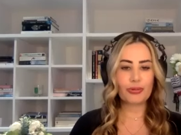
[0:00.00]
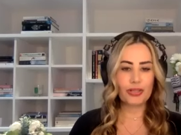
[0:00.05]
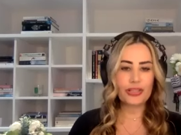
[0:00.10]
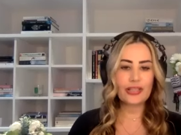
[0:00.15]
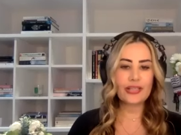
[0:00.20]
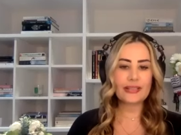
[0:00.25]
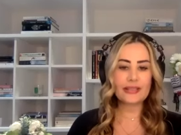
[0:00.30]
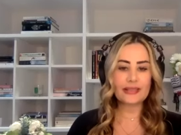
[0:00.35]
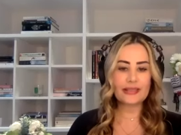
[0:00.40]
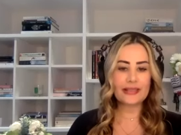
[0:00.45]

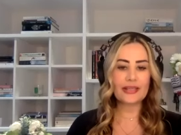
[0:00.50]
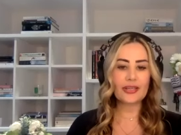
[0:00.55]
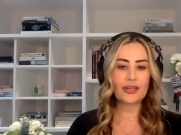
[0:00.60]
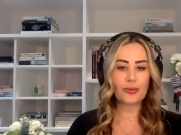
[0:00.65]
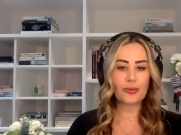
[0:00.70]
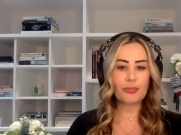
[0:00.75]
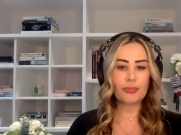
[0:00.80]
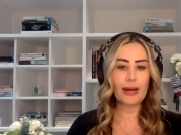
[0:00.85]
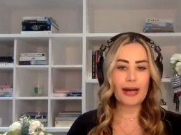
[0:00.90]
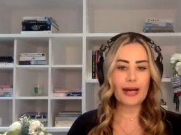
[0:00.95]
brilliantly
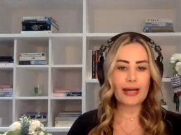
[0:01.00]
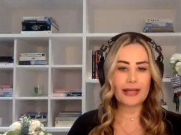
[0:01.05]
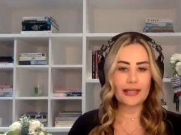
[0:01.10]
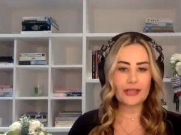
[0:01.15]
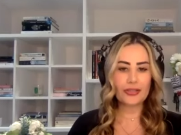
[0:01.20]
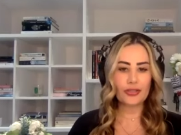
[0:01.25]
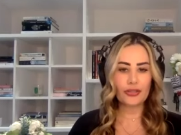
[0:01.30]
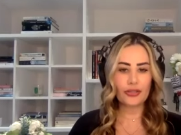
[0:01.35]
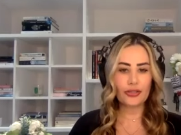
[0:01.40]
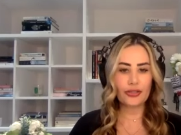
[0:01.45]

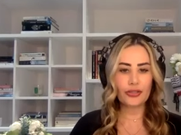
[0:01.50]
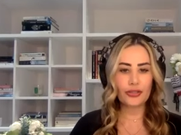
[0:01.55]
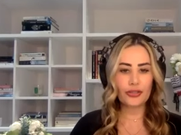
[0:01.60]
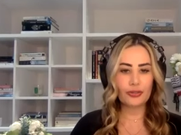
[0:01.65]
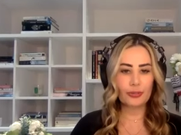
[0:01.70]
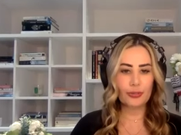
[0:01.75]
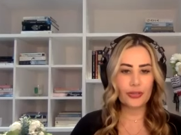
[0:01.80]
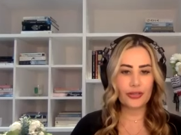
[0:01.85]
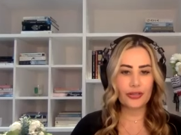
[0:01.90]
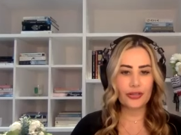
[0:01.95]
combined your
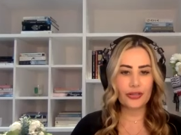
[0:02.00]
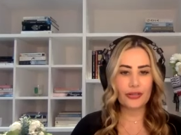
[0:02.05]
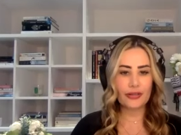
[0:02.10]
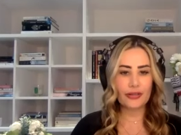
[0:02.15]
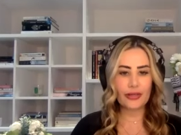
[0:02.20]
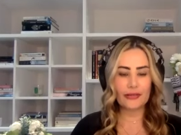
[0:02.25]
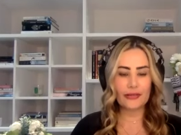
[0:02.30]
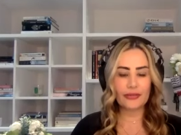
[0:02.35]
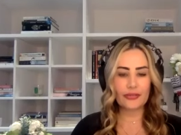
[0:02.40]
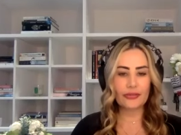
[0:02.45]
humor
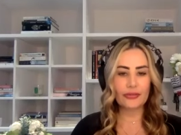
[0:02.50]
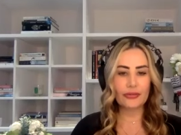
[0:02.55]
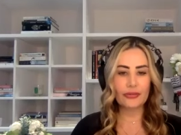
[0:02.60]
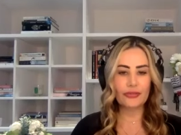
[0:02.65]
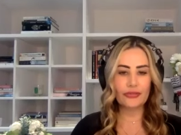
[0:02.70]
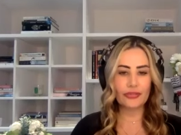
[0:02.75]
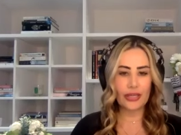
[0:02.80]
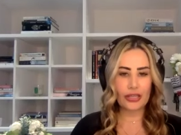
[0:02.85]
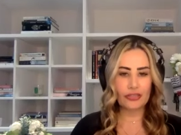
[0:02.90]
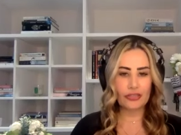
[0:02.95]
as a
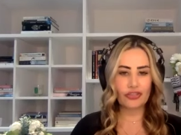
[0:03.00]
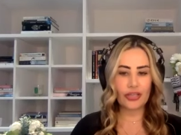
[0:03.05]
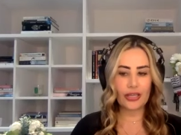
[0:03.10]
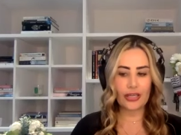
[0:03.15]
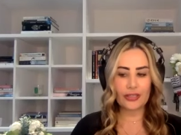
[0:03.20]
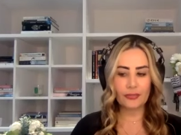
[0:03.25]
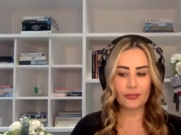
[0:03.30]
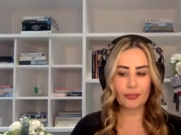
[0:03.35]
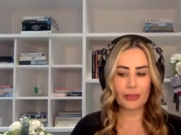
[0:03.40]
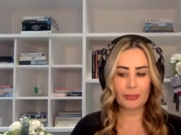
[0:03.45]
tool to
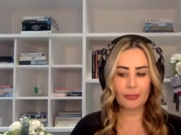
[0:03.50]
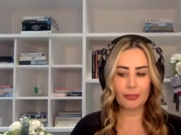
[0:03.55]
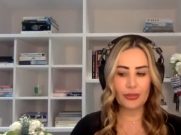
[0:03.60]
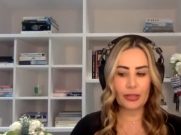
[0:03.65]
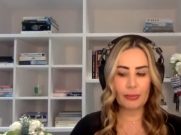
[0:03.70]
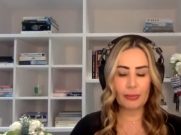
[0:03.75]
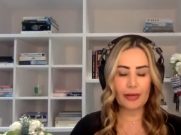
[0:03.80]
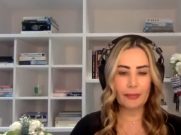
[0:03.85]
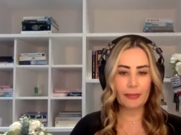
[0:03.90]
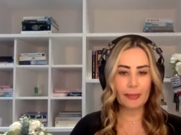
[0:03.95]
educate people
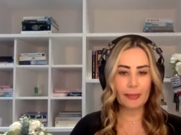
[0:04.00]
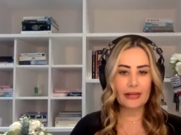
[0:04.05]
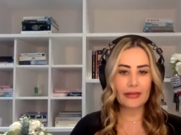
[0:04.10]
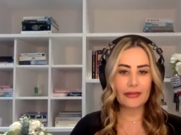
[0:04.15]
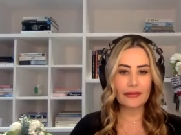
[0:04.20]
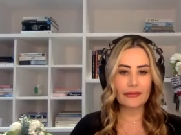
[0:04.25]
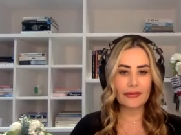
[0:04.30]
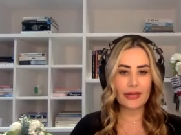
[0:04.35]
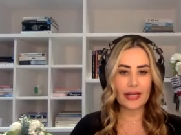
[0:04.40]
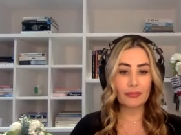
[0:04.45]
about
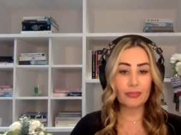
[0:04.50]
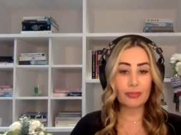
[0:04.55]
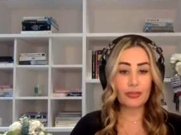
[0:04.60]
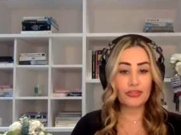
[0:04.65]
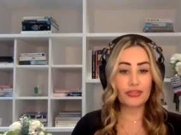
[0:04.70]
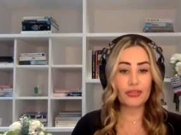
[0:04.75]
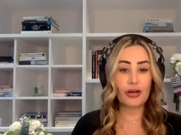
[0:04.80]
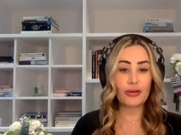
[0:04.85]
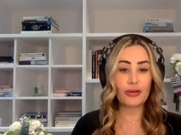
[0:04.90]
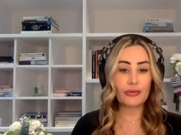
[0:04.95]
Palestine, but
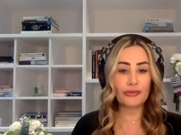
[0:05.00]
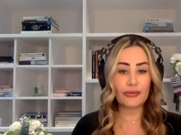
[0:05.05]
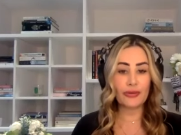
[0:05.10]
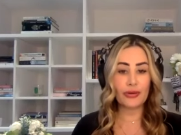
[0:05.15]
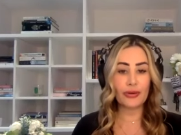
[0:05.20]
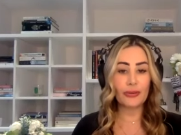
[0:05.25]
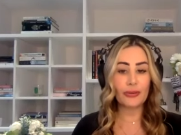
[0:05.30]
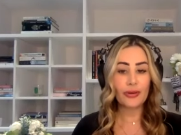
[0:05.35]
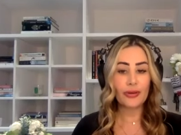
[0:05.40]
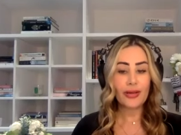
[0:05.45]
you
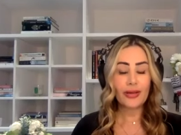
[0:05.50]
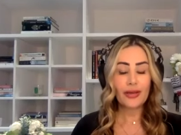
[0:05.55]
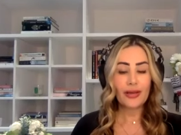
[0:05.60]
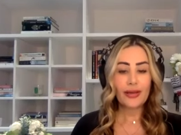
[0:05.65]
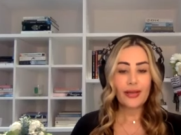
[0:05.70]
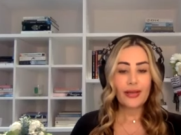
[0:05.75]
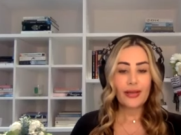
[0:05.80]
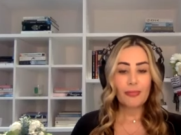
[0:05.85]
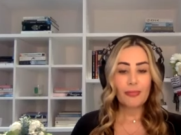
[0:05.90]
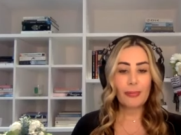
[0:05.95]
also
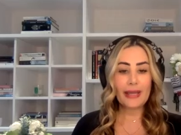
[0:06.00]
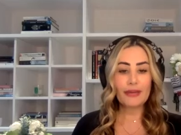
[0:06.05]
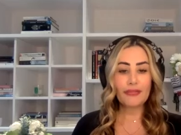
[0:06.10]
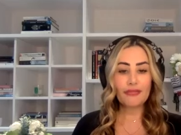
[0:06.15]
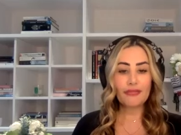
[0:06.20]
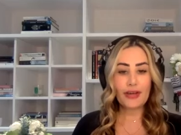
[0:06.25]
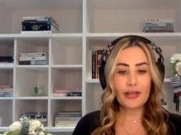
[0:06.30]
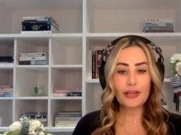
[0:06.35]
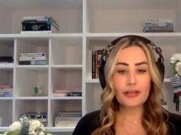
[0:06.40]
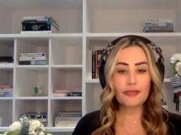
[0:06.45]
make
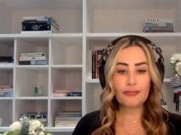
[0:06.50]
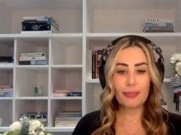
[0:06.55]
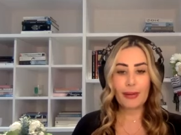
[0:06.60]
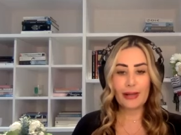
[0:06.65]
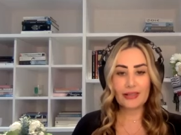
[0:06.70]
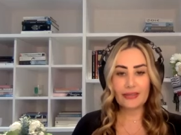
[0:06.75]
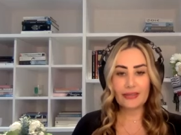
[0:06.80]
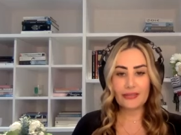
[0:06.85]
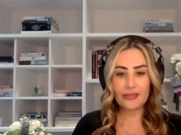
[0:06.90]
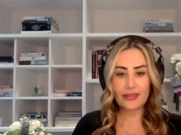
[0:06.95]
fun of
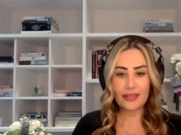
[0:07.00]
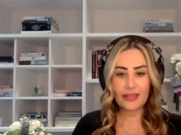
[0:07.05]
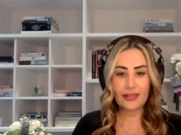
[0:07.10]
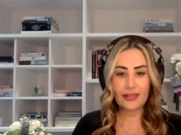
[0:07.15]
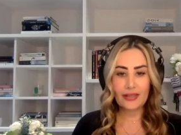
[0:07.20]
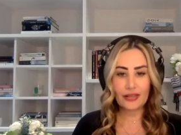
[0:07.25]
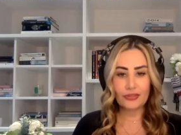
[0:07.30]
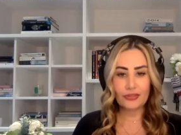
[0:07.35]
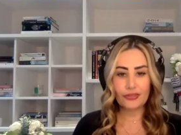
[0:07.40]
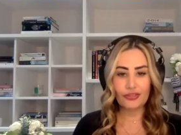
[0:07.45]
Palestinian
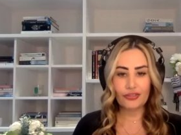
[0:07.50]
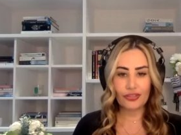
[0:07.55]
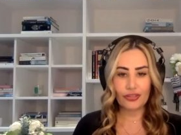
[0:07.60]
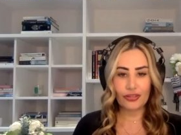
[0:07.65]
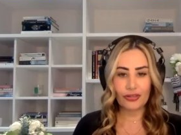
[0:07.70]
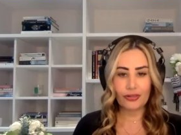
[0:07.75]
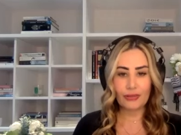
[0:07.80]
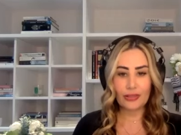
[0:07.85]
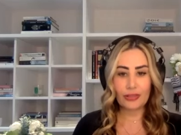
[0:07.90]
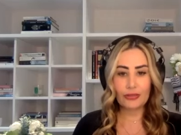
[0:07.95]

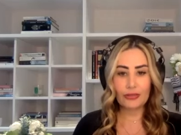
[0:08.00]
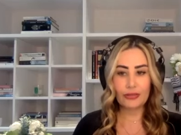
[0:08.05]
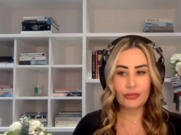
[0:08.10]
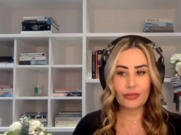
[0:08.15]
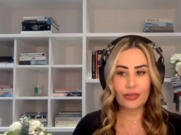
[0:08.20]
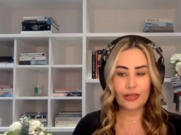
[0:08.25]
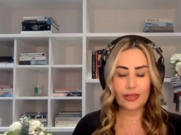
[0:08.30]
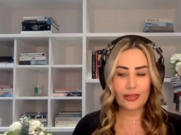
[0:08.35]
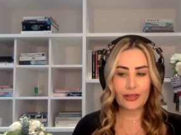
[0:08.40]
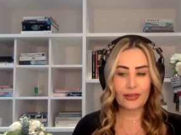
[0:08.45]
culture,
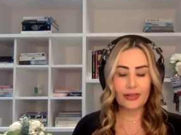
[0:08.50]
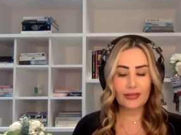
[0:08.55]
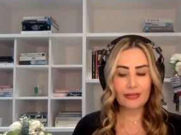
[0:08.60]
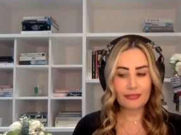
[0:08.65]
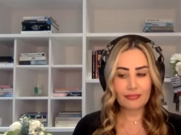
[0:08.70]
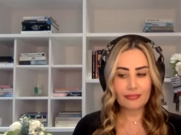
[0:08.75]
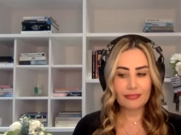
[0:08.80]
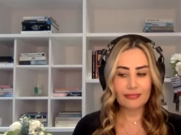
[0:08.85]
including